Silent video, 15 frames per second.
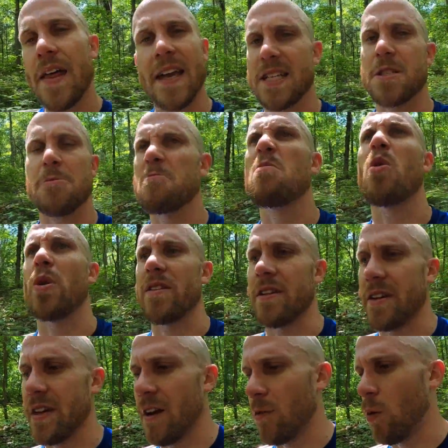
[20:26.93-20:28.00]
That's more
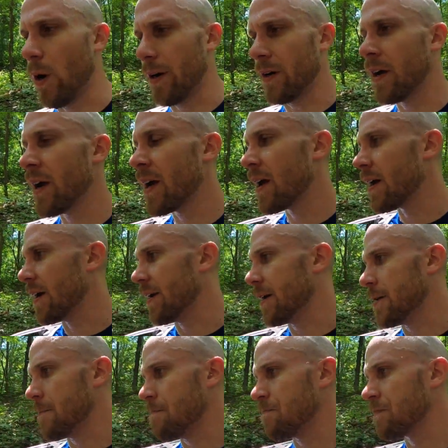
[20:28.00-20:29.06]
than enough water.
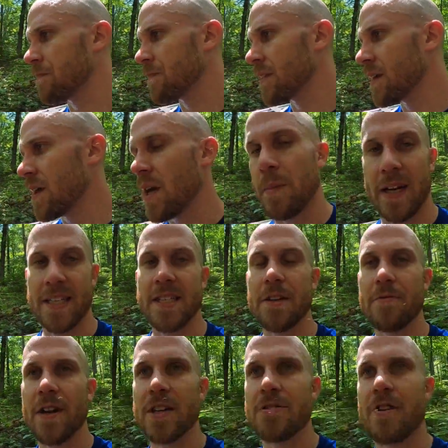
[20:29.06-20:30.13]
But I
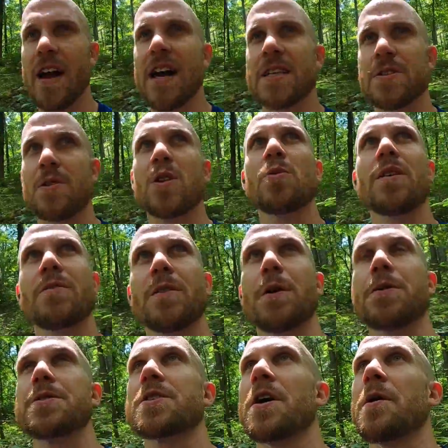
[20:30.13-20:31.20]
did run dry, so I do want to
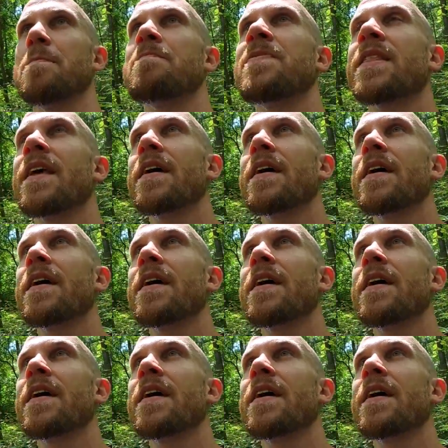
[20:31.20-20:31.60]
filter some.